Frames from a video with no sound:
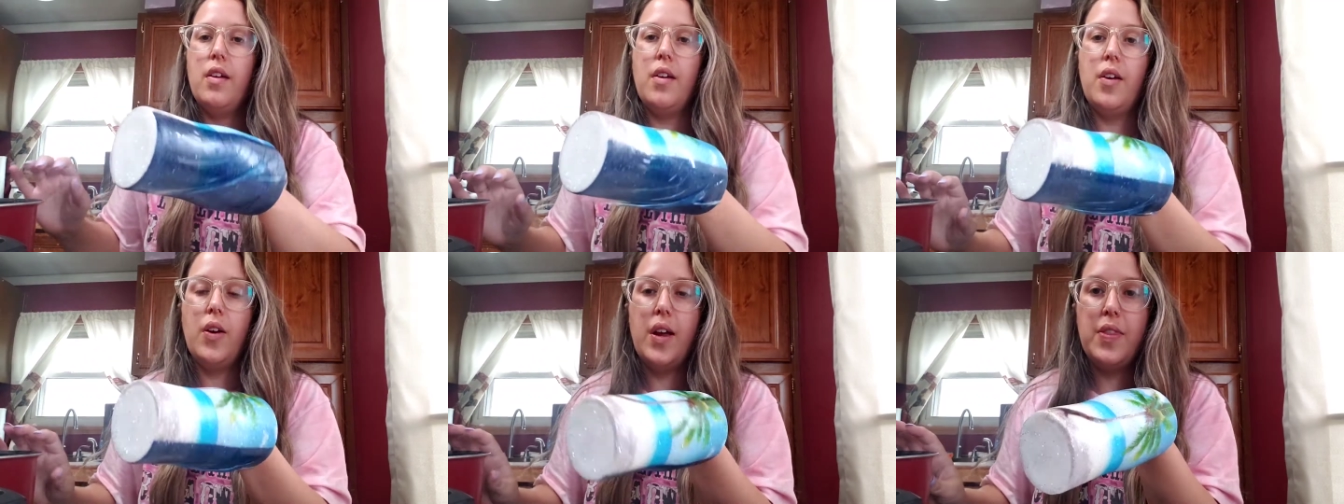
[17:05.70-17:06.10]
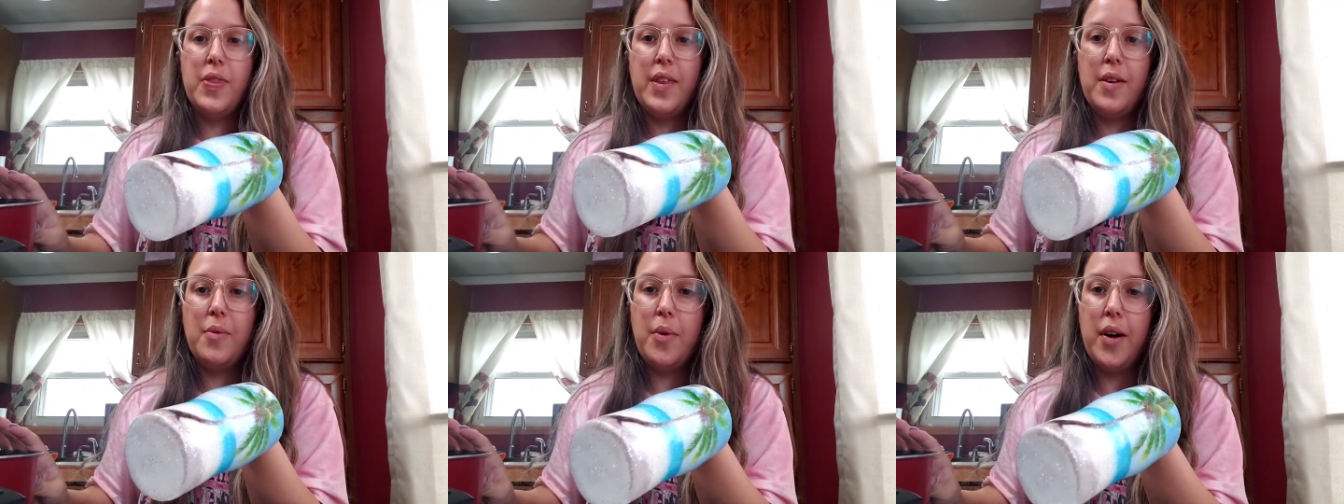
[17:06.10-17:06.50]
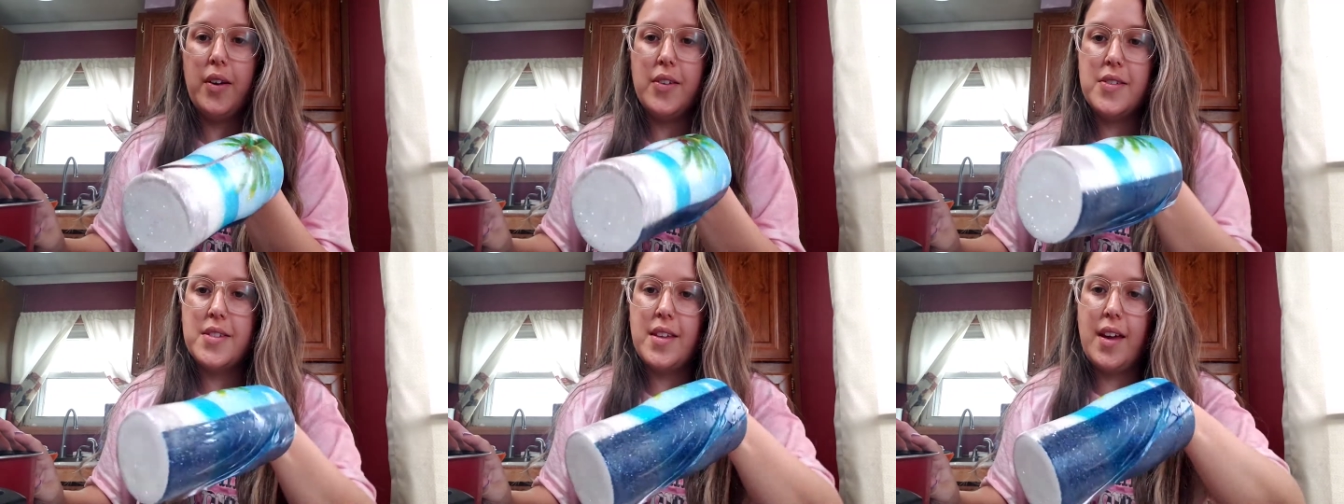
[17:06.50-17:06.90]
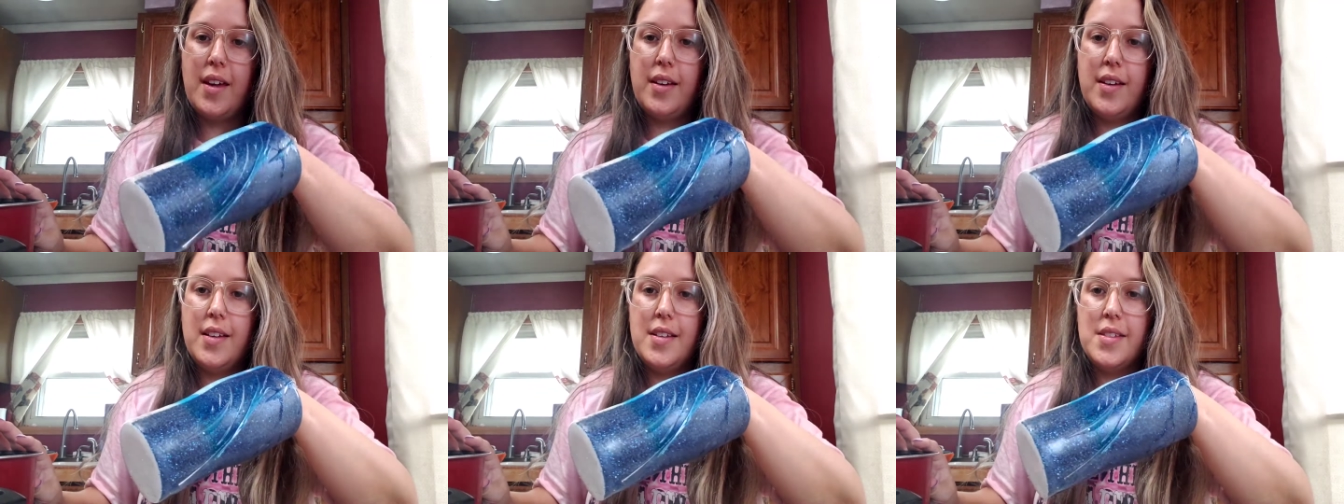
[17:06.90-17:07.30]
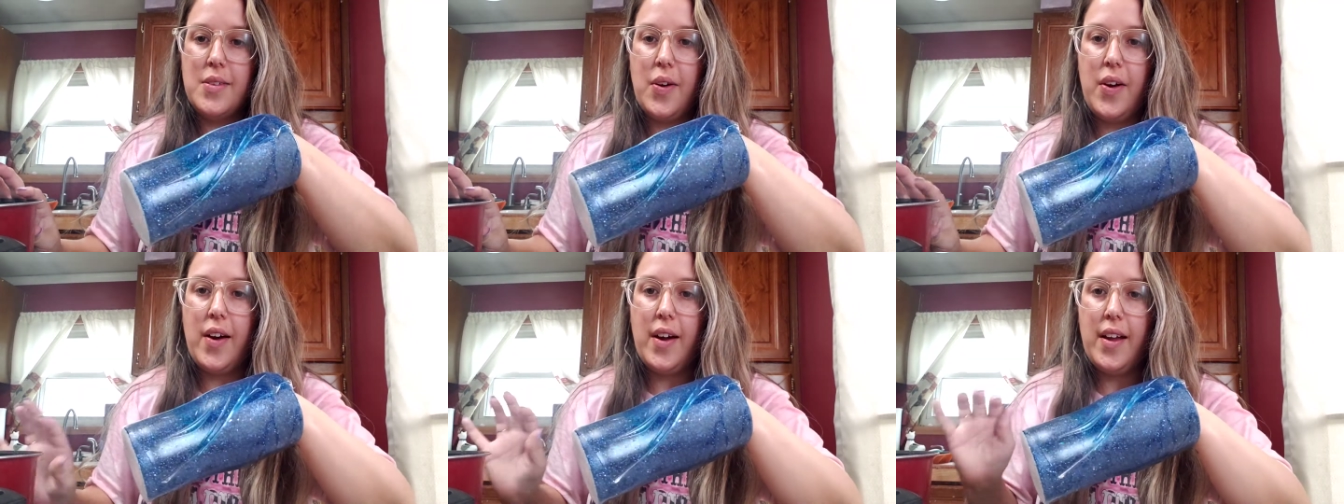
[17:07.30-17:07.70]
All right, the water slide is
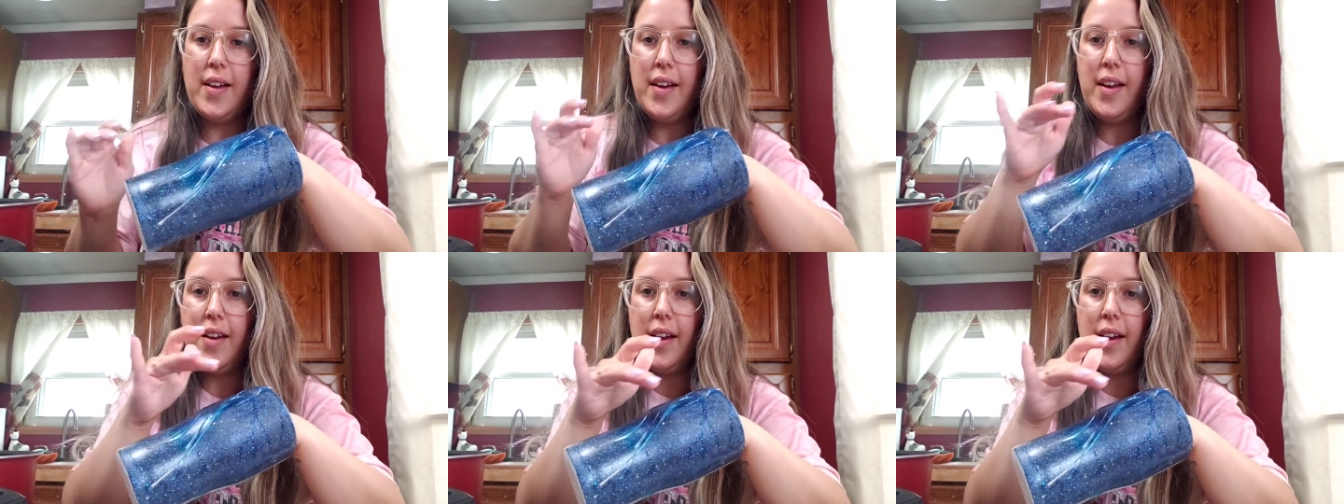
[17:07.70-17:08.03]
on.